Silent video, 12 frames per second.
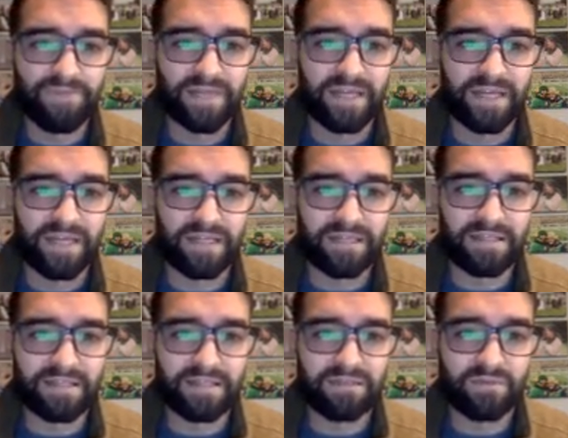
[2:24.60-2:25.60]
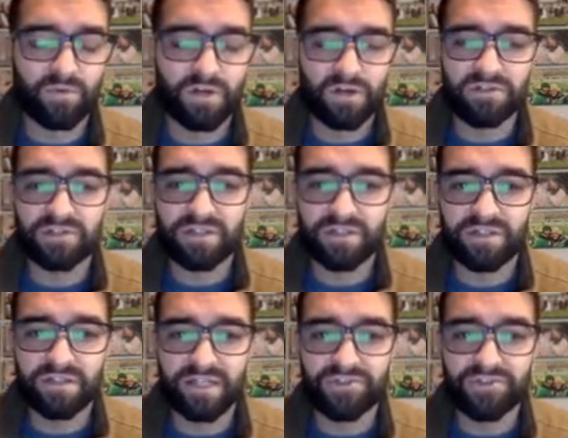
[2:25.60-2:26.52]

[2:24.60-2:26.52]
And we're also going to